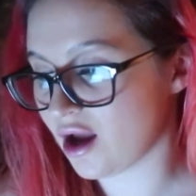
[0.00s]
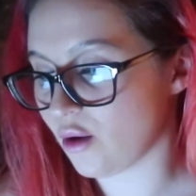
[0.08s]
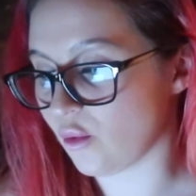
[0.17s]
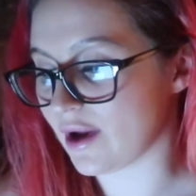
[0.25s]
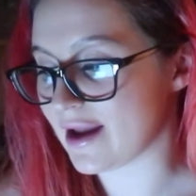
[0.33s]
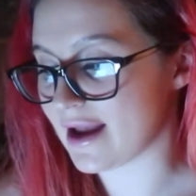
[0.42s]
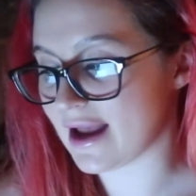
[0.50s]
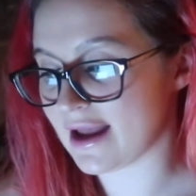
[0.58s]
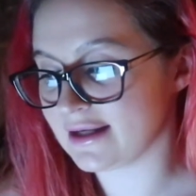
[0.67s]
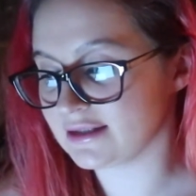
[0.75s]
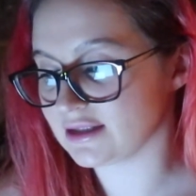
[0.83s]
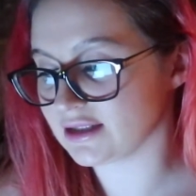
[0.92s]
We're
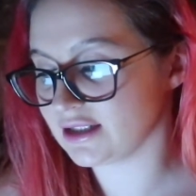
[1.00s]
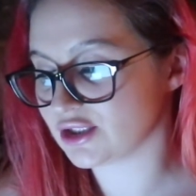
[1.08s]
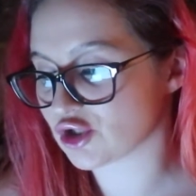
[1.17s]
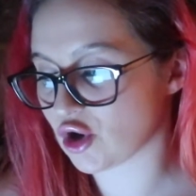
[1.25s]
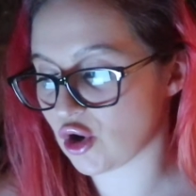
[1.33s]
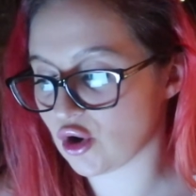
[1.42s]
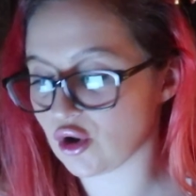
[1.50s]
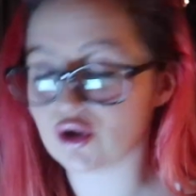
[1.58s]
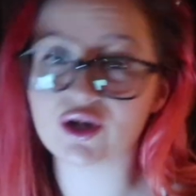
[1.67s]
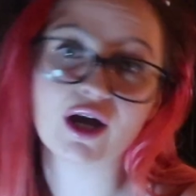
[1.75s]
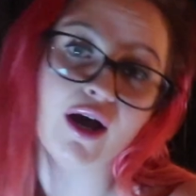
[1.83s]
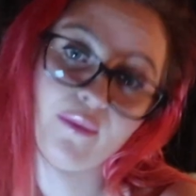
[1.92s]
ending it
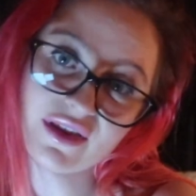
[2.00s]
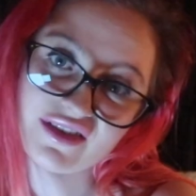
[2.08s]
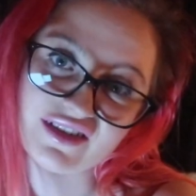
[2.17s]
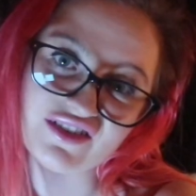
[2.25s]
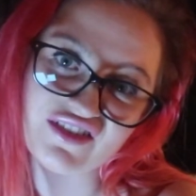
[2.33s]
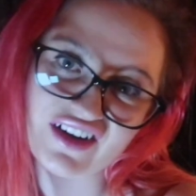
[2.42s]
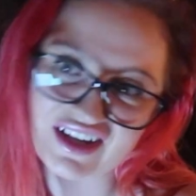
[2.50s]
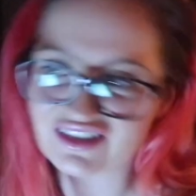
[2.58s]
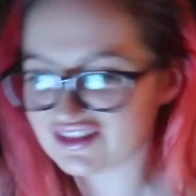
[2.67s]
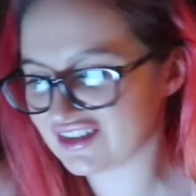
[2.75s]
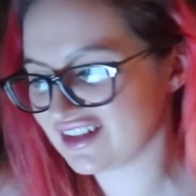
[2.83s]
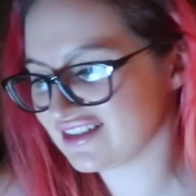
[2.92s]
on a monthly
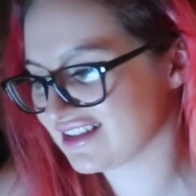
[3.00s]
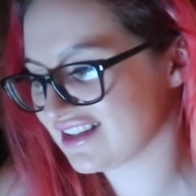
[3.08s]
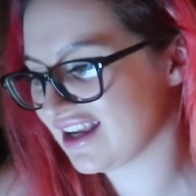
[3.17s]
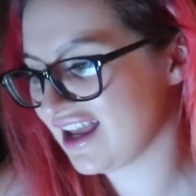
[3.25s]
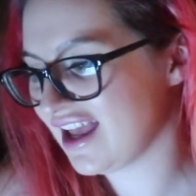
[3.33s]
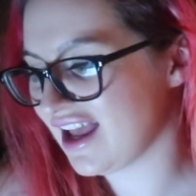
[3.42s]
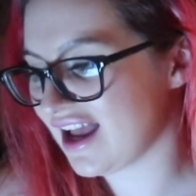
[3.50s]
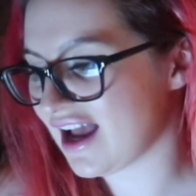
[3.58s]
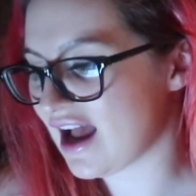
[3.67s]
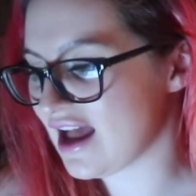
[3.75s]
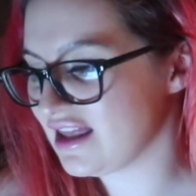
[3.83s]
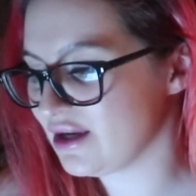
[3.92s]
favourites,
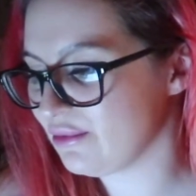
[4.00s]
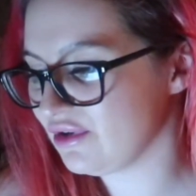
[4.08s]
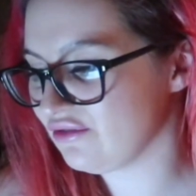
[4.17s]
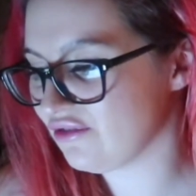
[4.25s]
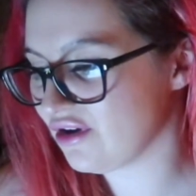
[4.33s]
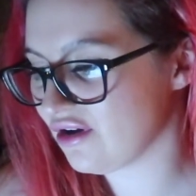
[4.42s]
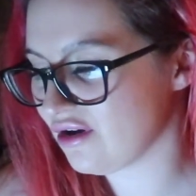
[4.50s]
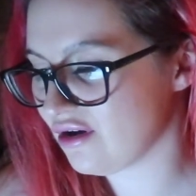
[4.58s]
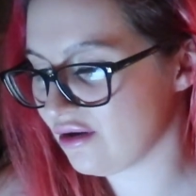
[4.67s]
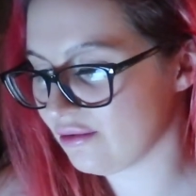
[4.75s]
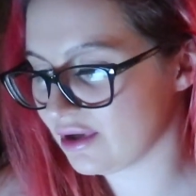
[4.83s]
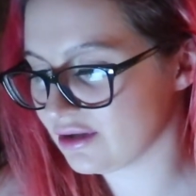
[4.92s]
and then we've
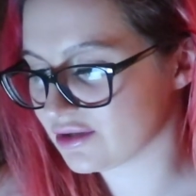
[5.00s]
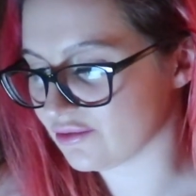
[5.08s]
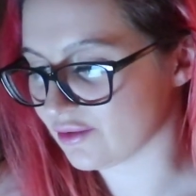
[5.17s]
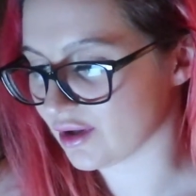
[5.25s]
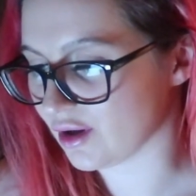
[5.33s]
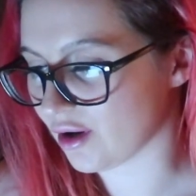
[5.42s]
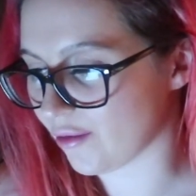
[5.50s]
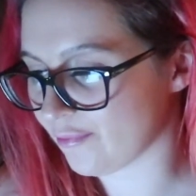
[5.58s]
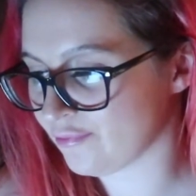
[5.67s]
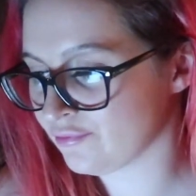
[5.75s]
got, what else have we got?